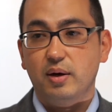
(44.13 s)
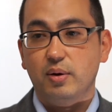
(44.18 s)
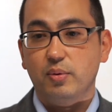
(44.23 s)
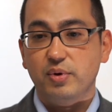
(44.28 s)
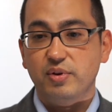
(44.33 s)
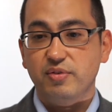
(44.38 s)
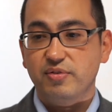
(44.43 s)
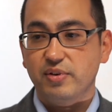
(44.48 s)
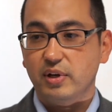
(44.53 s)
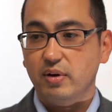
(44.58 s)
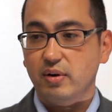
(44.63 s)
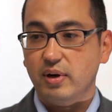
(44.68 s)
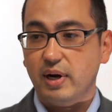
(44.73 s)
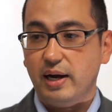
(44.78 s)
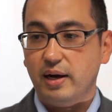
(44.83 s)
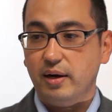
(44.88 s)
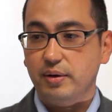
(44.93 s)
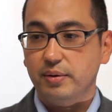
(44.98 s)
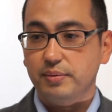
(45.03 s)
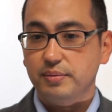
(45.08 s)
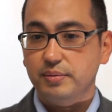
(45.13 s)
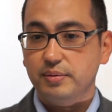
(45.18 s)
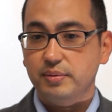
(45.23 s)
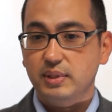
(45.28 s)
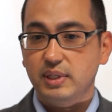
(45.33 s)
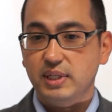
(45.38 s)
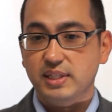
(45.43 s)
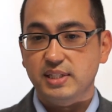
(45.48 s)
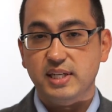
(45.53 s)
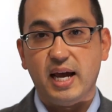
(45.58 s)
We figure out
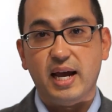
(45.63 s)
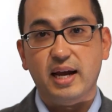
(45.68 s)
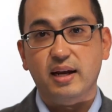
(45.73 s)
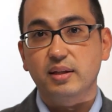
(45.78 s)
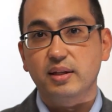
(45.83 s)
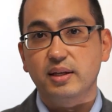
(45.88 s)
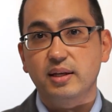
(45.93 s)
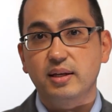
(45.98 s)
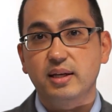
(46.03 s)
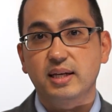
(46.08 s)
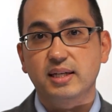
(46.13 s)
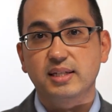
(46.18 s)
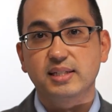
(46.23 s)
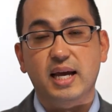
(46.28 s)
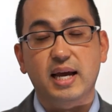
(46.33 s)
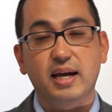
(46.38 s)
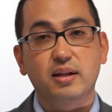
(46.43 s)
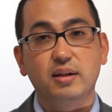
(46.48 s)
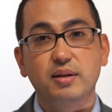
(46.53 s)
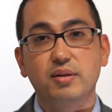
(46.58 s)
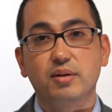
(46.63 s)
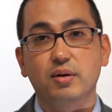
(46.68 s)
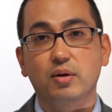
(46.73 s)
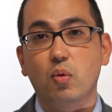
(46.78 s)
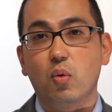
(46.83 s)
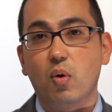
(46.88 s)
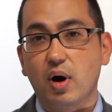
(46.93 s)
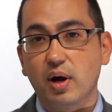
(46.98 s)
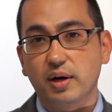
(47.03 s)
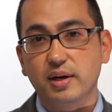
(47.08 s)
exactly the
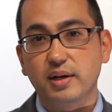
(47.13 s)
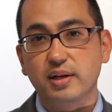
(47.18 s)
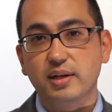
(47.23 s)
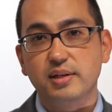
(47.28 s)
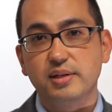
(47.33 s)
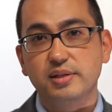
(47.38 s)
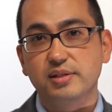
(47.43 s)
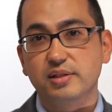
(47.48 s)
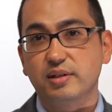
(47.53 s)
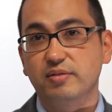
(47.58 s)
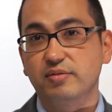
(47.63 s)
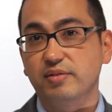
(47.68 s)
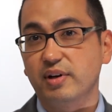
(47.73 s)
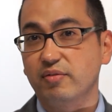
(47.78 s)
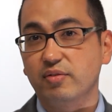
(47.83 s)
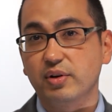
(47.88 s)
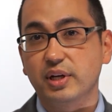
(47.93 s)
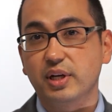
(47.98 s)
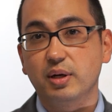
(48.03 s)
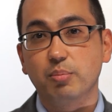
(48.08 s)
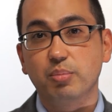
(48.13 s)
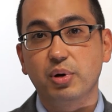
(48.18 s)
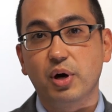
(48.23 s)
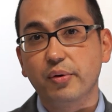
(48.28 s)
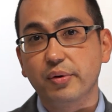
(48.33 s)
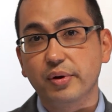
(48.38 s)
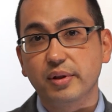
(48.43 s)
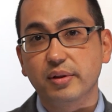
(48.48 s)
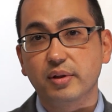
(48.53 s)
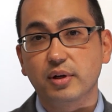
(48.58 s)
quantities of every
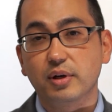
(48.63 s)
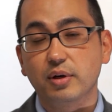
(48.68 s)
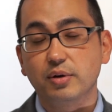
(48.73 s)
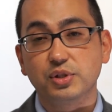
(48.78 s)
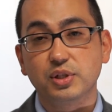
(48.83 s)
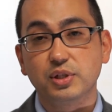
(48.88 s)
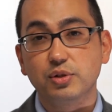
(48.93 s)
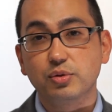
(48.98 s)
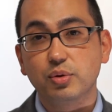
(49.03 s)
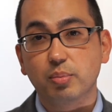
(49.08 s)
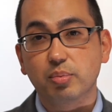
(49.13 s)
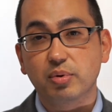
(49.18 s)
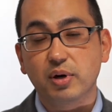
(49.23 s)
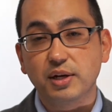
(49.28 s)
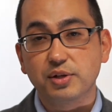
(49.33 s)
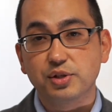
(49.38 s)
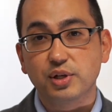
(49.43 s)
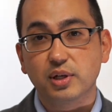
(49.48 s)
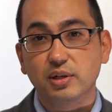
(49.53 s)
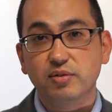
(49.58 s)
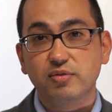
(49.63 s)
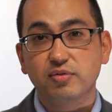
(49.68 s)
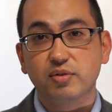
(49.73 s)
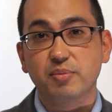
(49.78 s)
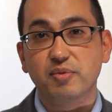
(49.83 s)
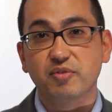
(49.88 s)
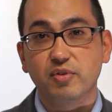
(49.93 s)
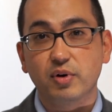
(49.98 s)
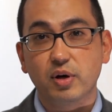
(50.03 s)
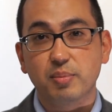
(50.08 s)
component that goes into a project from
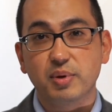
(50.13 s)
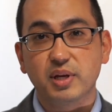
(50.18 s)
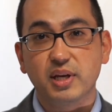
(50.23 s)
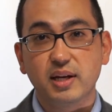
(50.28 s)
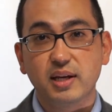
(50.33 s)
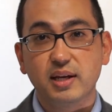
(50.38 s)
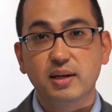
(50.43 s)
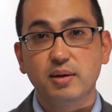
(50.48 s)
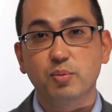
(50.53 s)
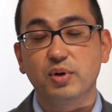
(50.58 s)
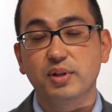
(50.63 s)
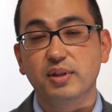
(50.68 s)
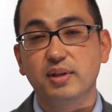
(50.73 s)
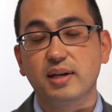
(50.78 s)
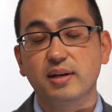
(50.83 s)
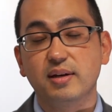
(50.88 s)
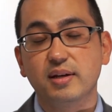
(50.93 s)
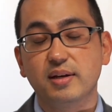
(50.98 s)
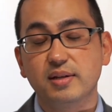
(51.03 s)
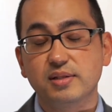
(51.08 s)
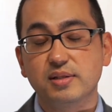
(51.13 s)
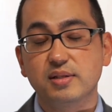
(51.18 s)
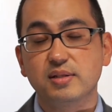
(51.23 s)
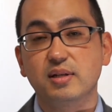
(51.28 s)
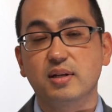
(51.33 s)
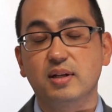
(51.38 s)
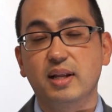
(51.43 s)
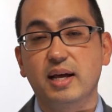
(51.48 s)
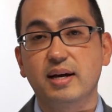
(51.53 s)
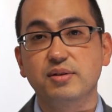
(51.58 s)
the very beginning, and what that does is
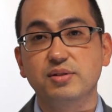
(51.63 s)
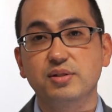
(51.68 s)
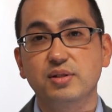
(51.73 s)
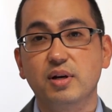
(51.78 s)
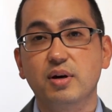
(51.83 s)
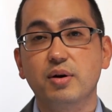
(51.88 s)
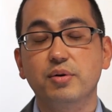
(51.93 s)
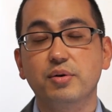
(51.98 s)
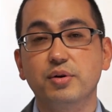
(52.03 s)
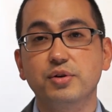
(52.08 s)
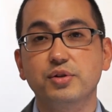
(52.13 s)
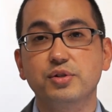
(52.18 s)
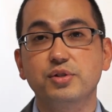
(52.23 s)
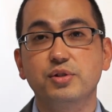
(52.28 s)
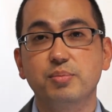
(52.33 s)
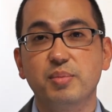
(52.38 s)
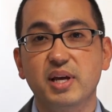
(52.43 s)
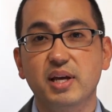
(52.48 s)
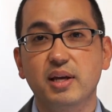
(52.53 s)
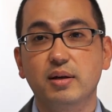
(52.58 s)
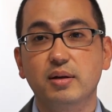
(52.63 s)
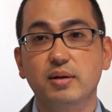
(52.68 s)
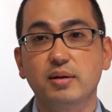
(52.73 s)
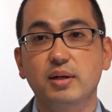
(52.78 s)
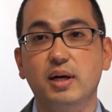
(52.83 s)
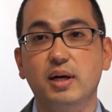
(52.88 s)
it allows the owners to make